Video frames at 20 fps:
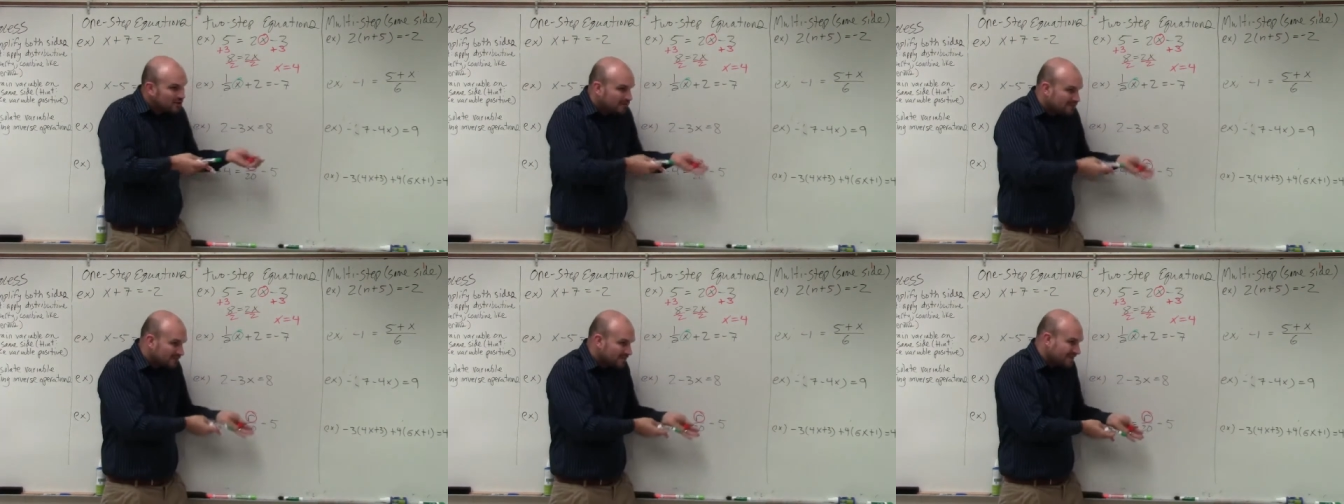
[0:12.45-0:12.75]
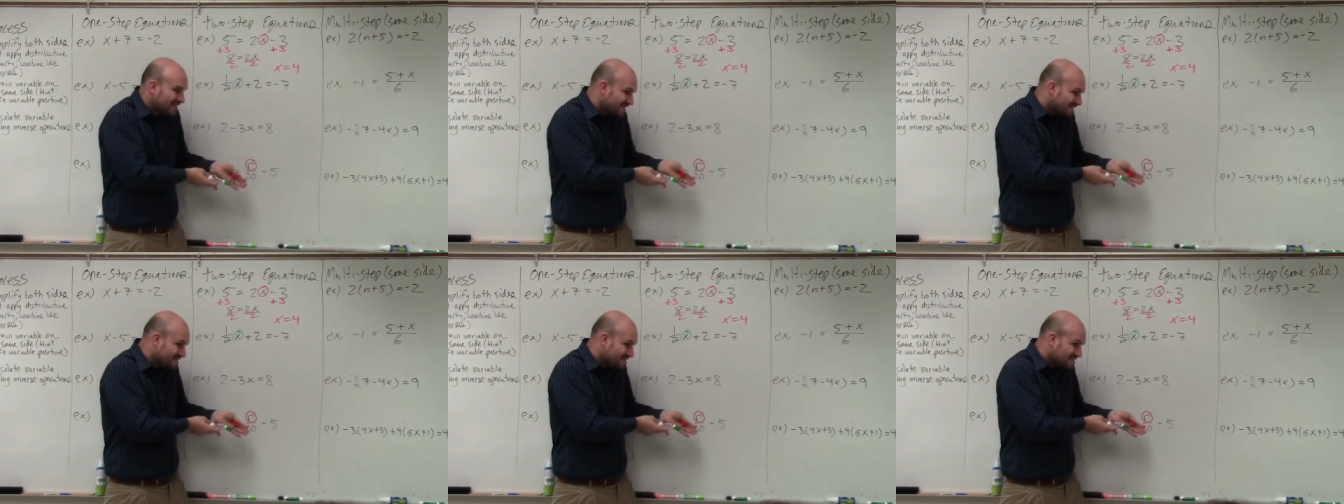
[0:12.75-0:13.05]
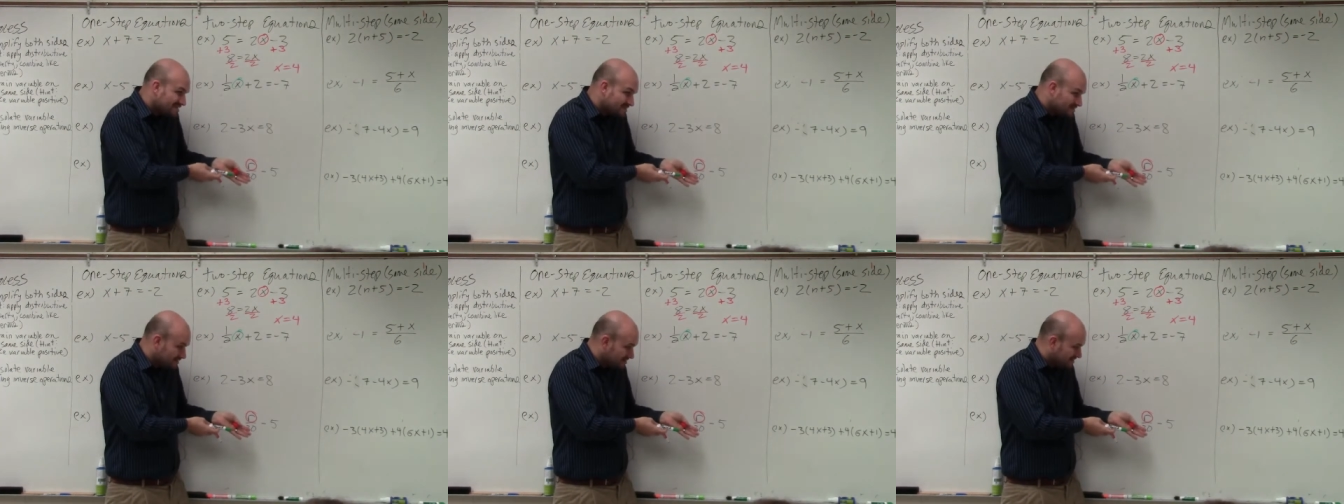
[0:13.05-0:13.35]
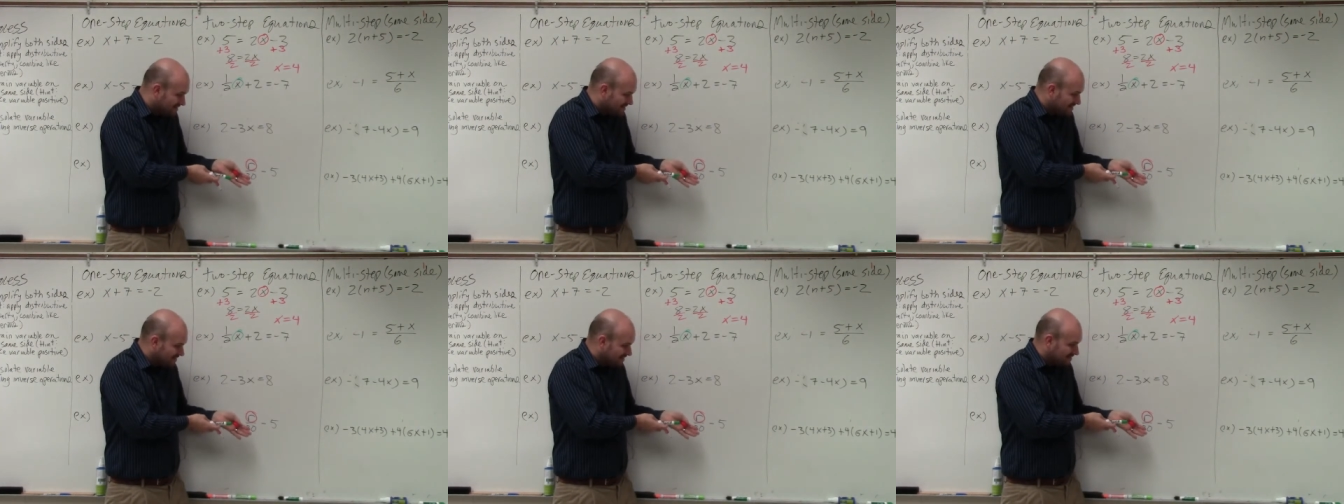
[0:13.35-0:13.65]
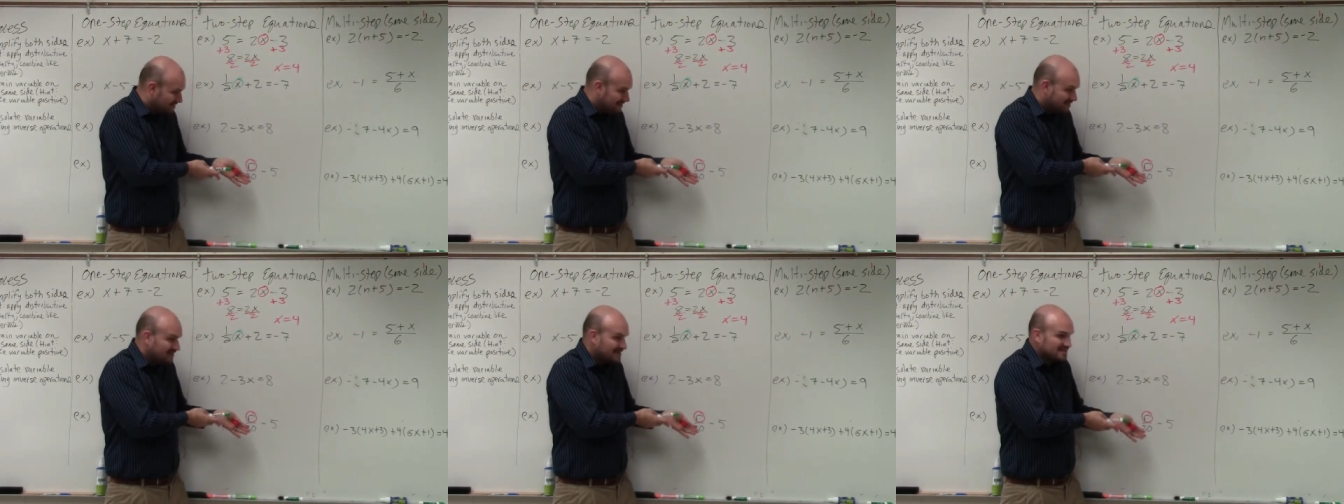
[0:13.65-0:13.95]
though for this,
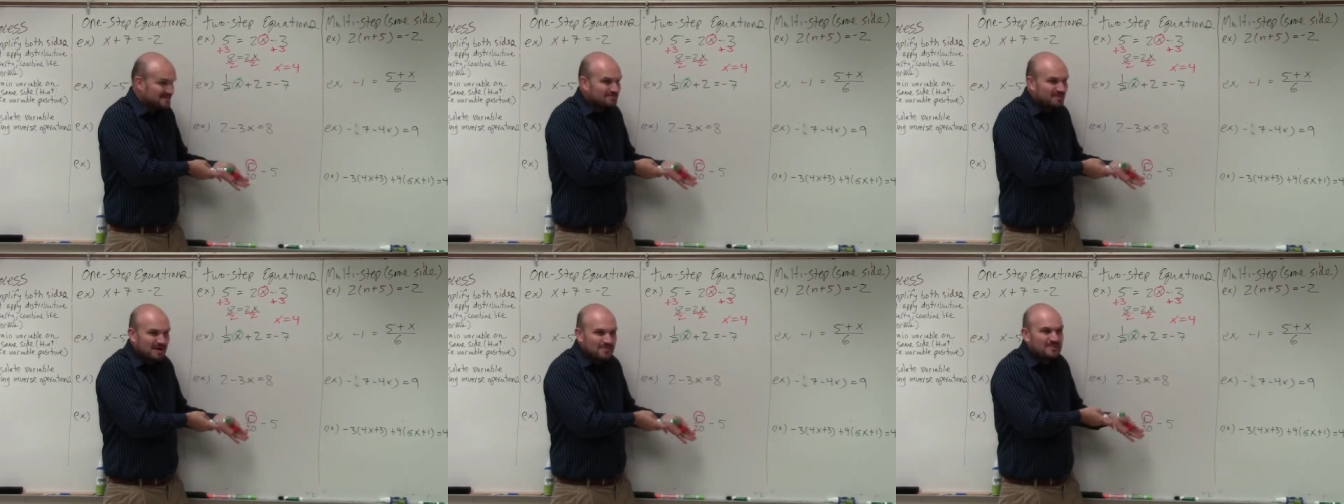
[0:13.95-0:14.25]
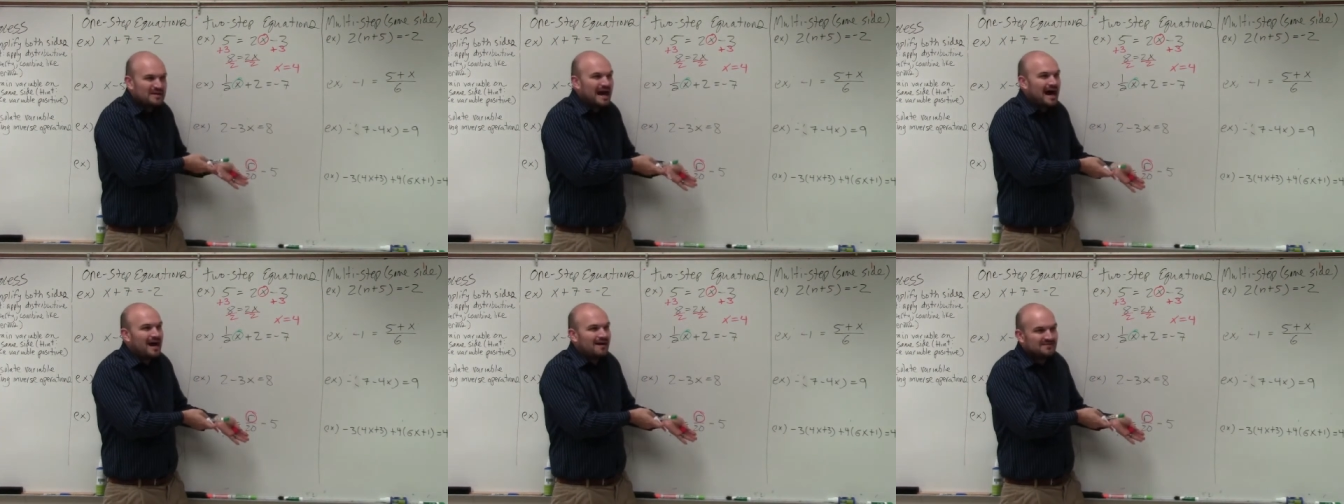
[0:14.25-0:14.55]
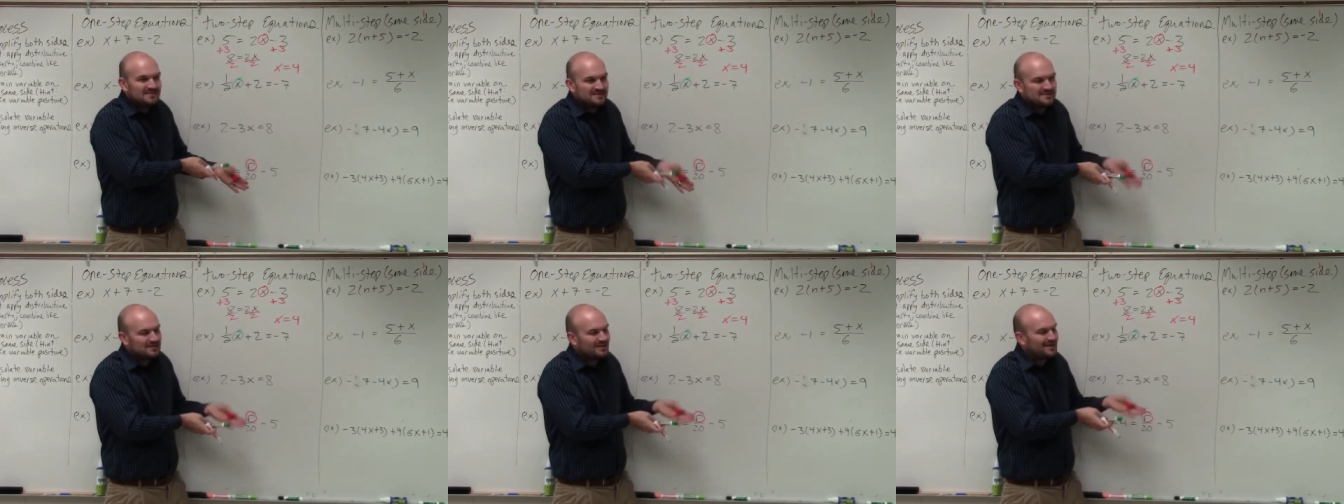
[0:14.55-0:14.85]
this might be obvious.